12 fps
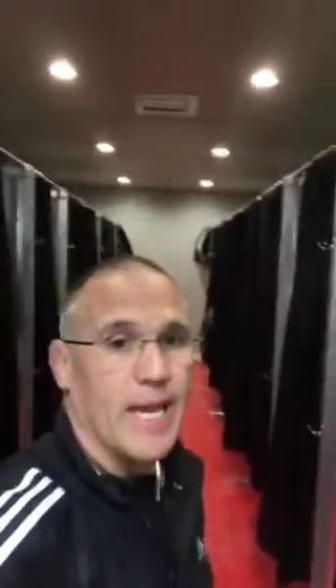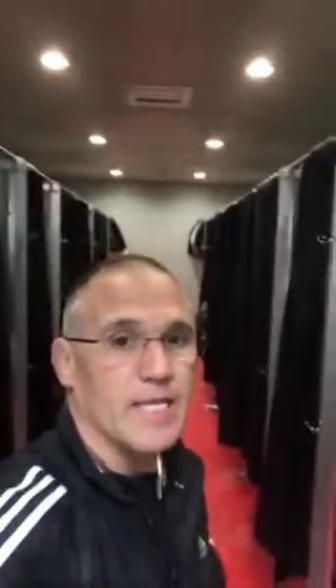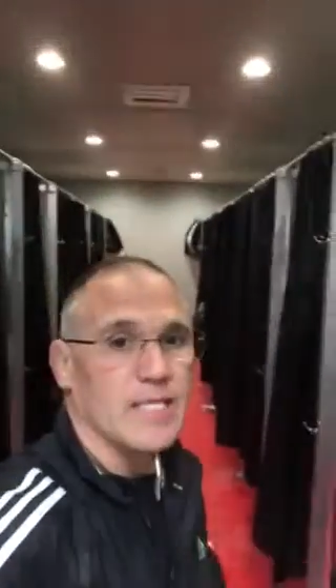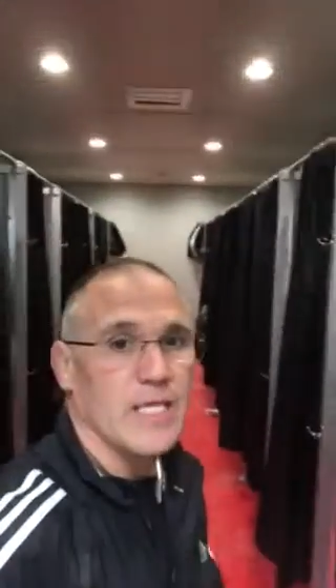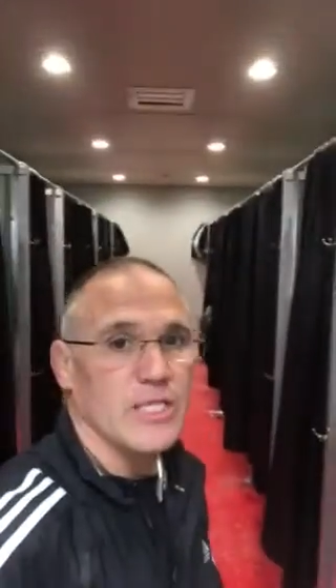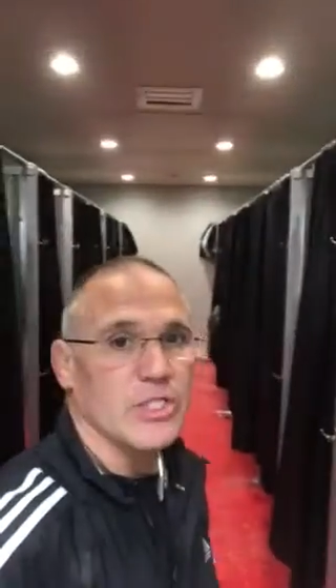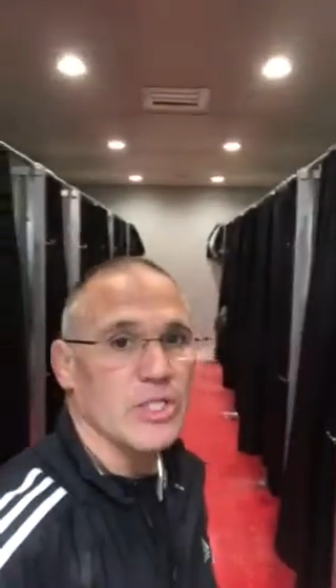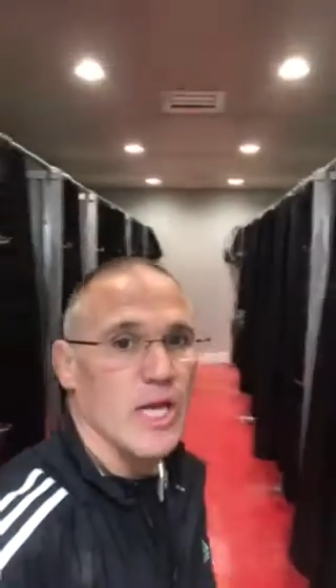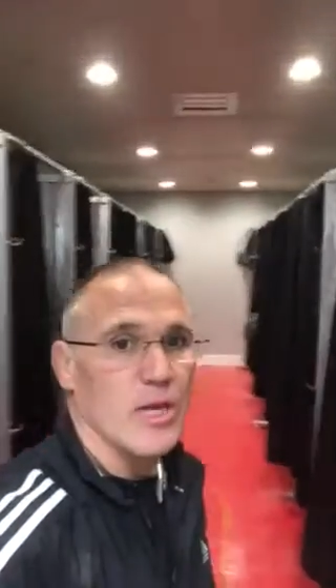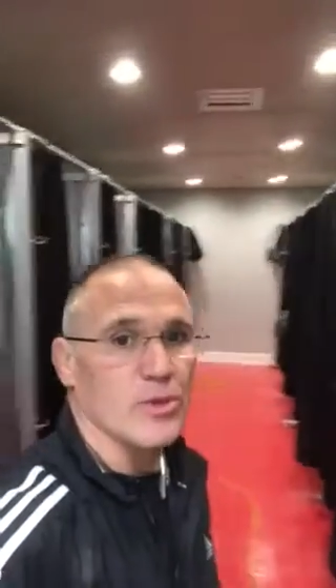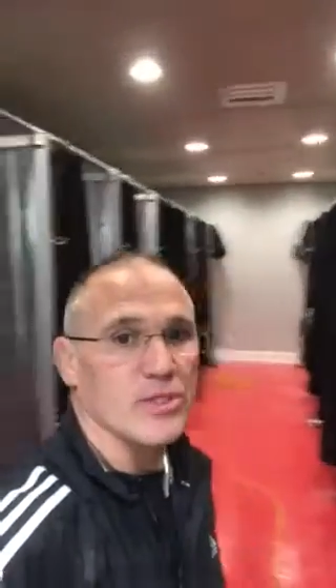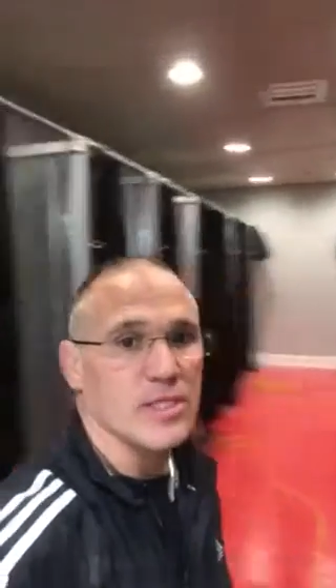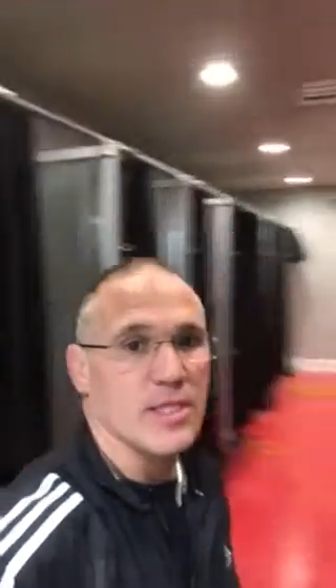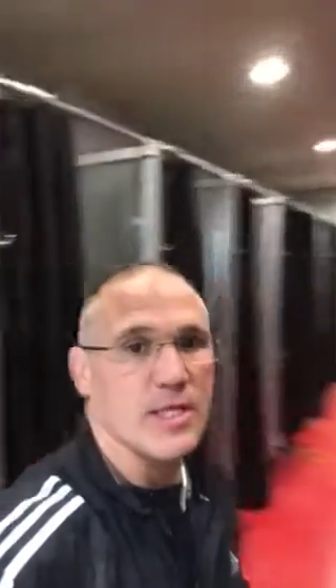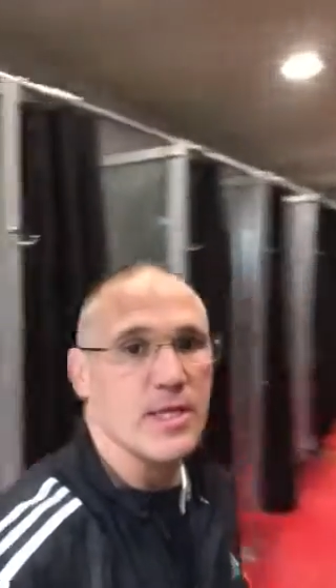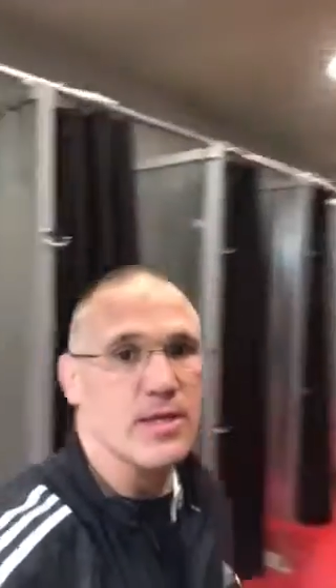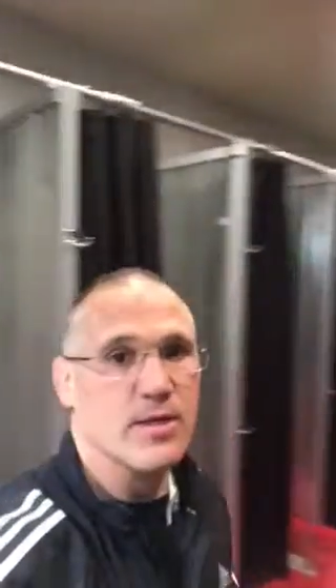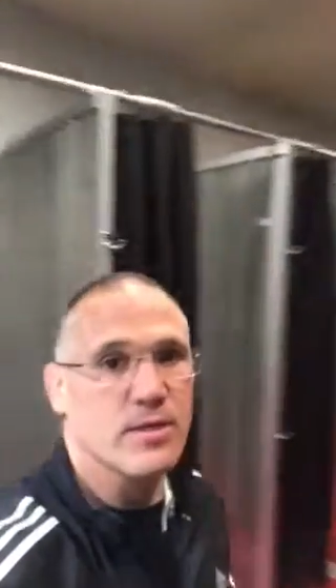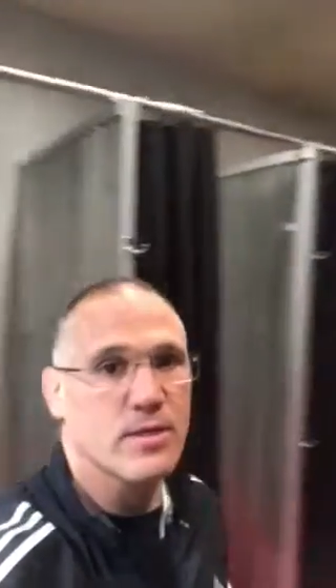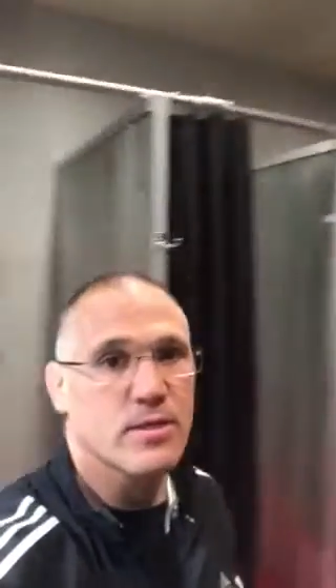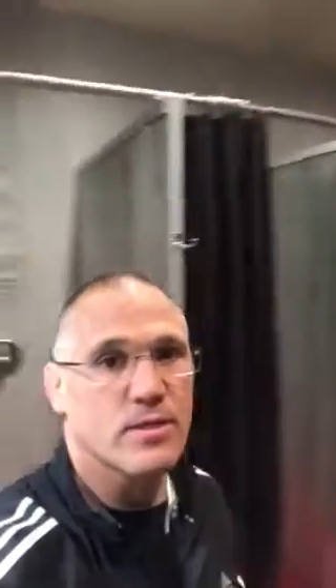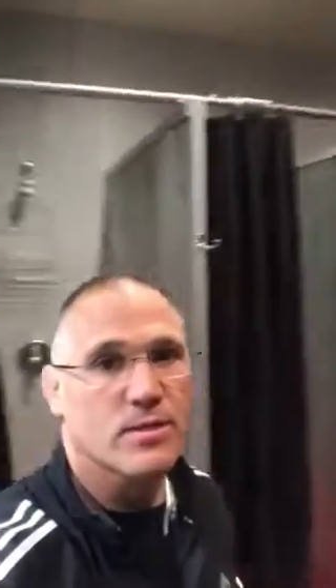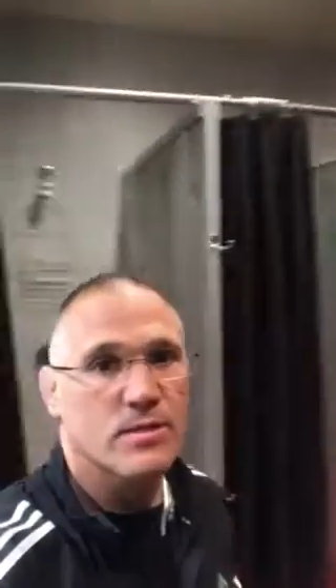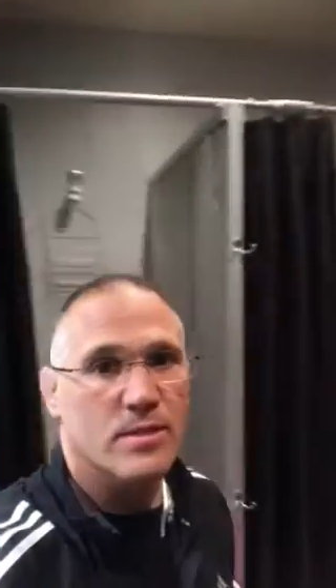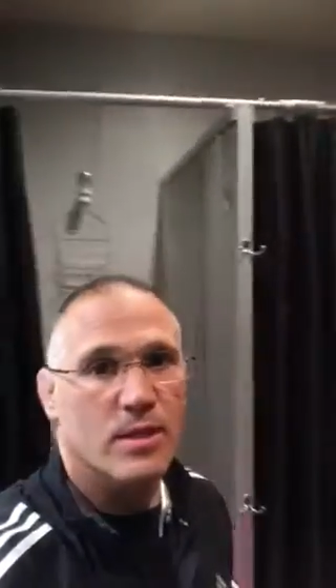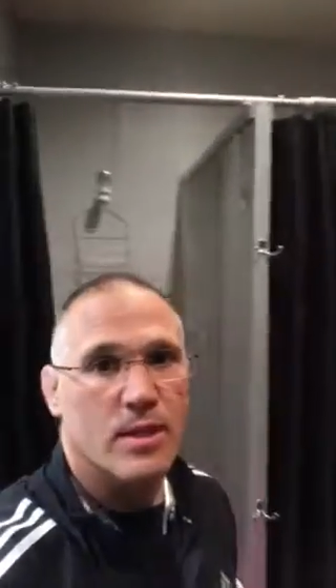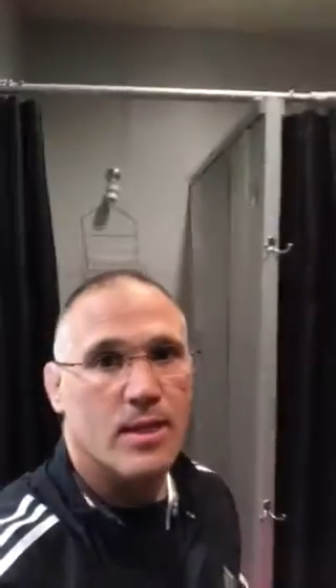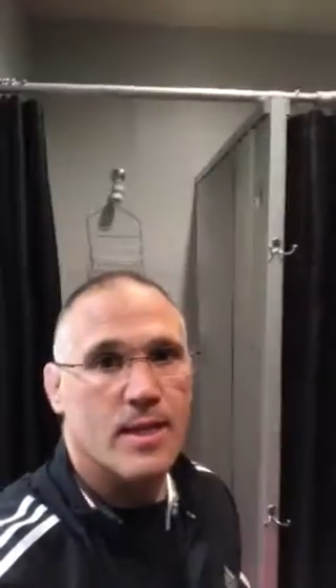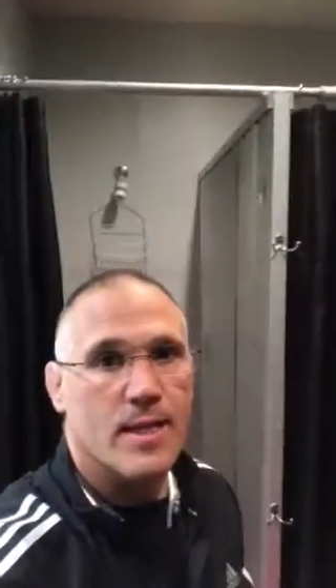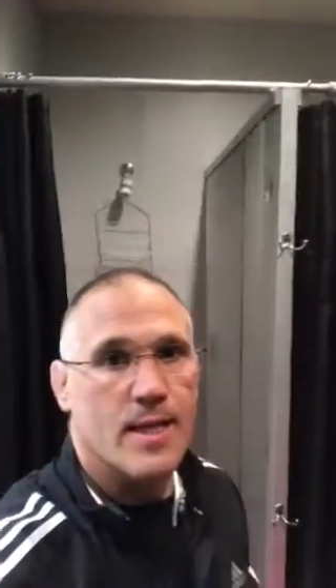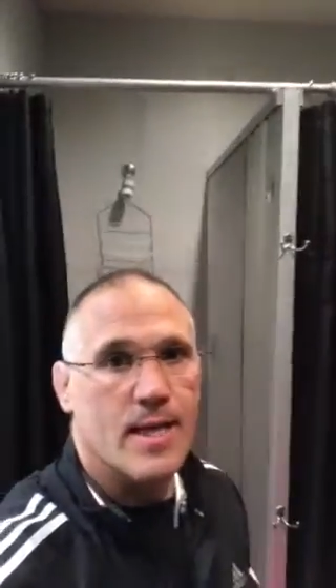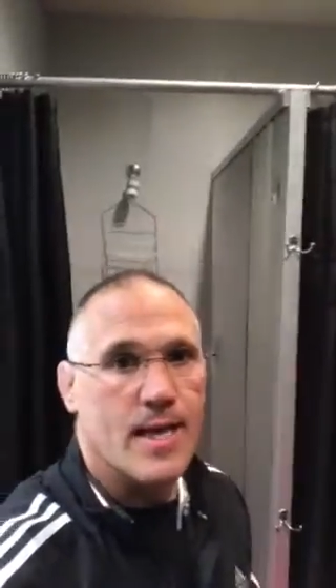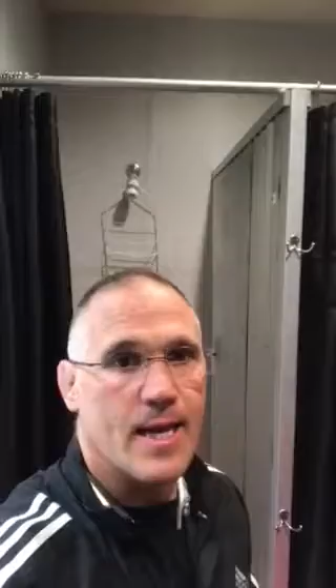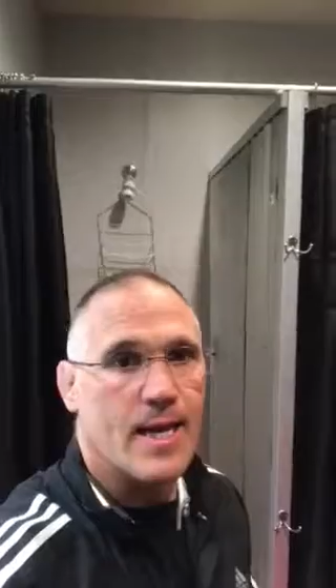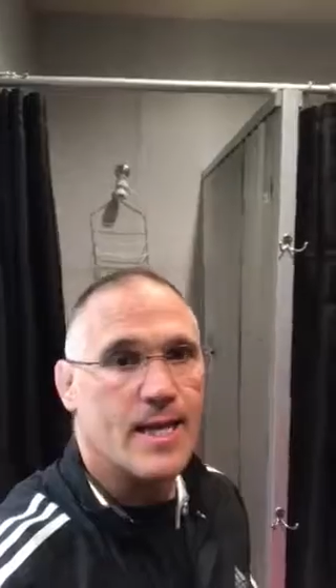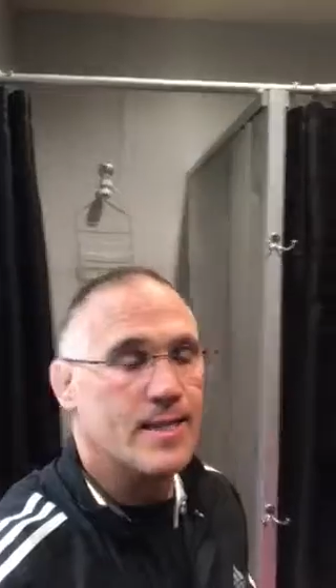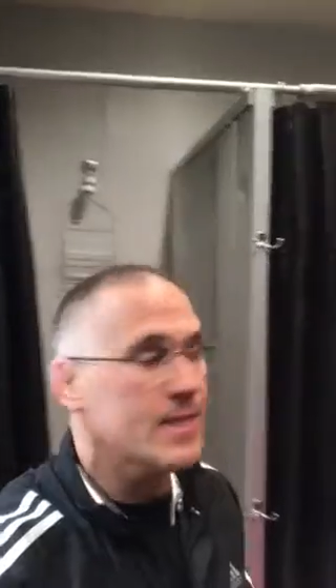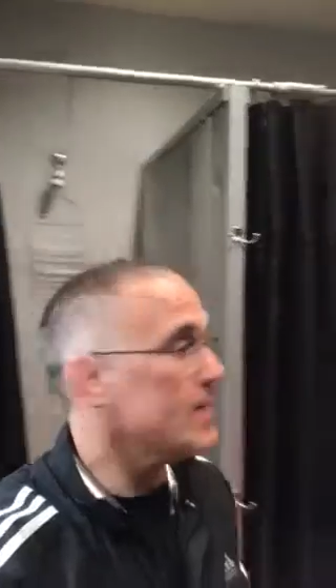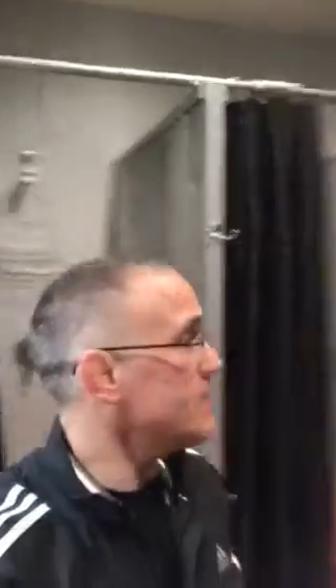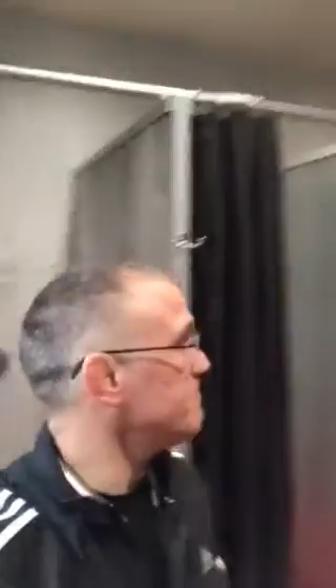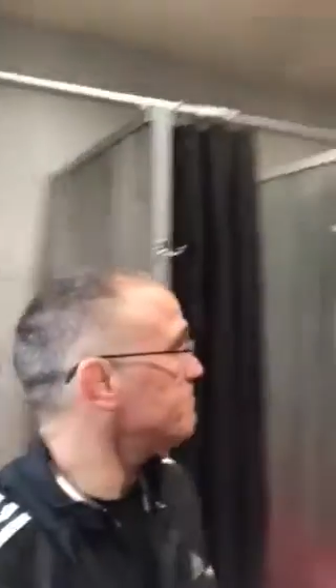18 showers in here, and